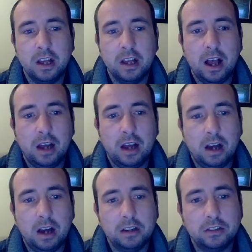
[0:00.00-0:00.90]
a
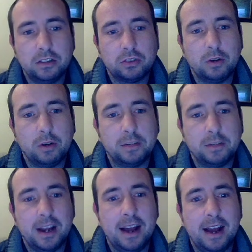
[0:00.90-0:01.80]
locking script
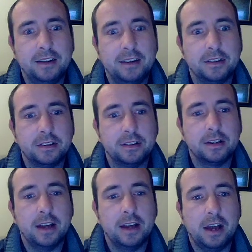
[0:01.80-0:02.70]
and
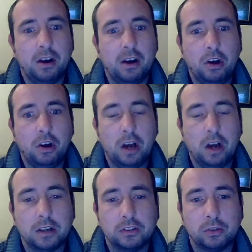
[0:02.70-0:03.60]
an unlocking
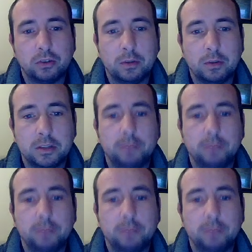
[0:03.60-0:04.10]
script.